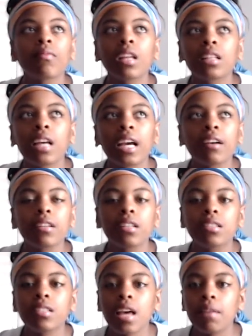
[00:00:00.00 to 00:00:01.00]
like
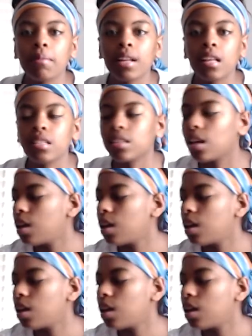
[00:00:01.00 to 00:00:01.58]
10 minutes,